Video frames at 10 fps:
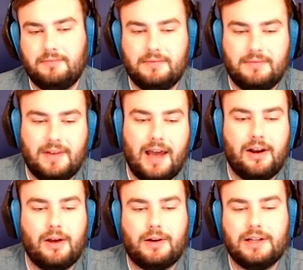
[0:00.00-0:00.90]
I don't
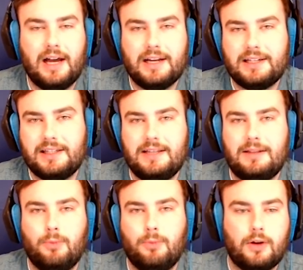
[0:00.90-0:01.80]
know, because honestly,
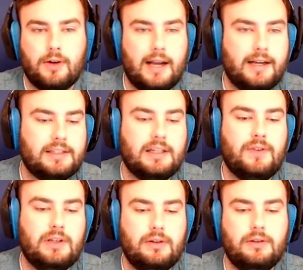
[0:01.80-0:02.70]
the more grinding and stuff you
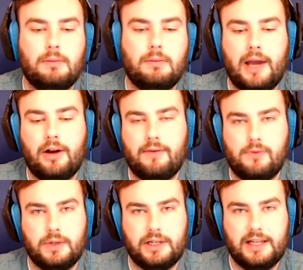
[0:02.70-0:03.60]
do, the better
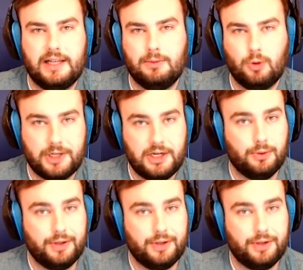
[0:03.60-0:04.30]
everyone gets and the more equal they